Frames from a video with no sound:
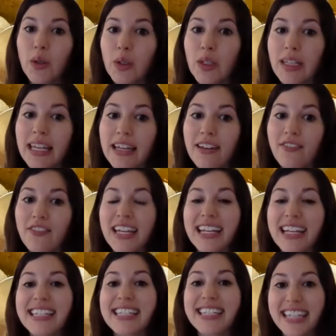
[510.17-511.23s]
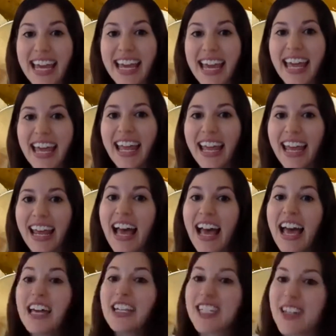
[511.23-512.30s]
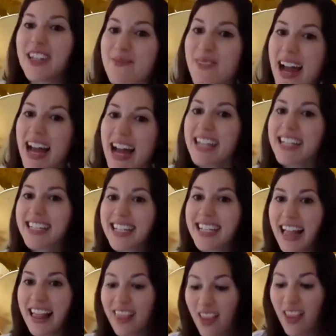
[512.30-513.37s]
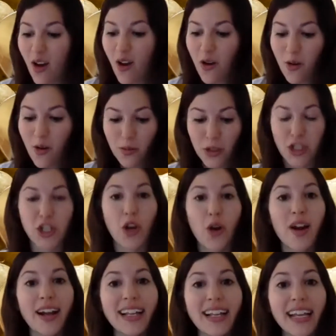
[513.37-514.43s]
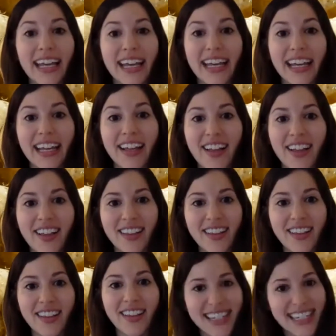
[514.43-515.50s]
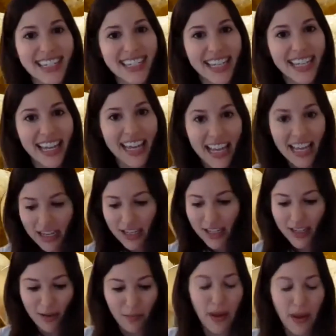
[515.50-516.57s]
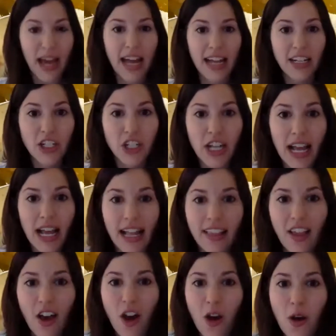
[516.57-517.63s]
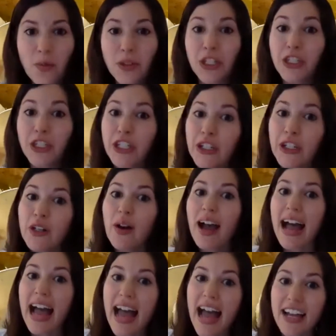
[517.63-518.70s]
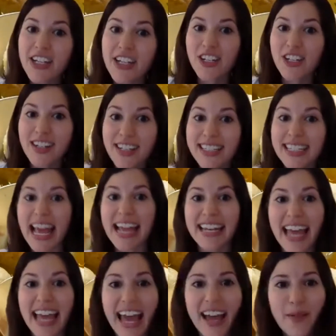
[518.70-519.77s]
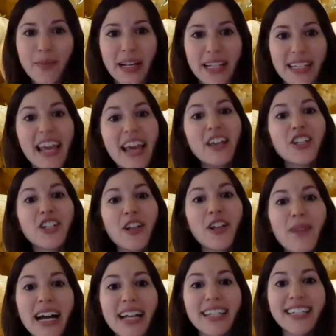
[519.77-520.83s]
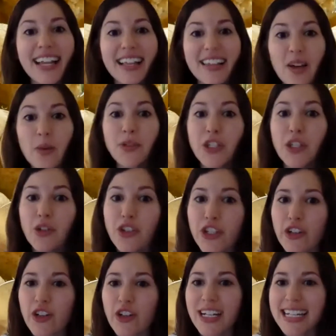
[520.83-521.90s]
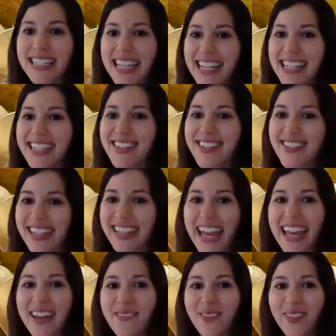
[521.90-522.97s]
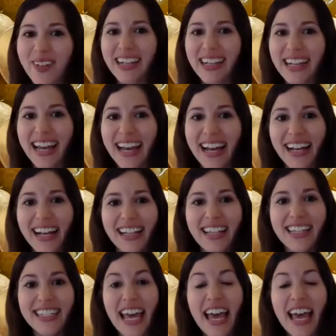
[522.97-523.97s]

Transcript: Livingston. Shabbat Shalom Short Hills. Shabbat Shalom to two Ashers and Emmas. Shabbat Shalom to Judas and to Gabriels.